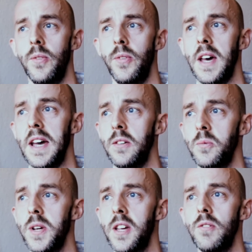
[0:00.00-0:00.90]

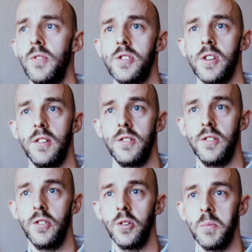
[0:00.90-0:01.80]
then we can return to
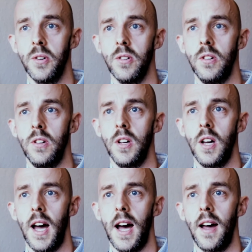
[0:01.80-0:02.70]
normal
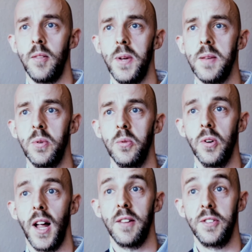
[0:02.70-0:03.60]
and people
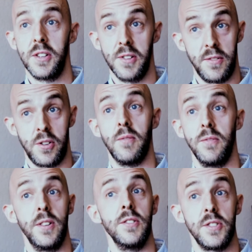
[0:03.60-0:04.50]
will have a degree of
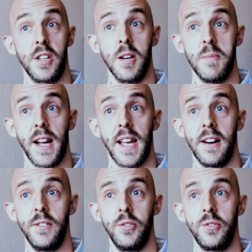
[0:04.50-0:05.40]
confidence to go back
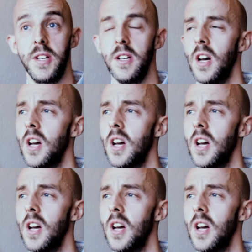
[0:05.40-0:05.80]
out in the street.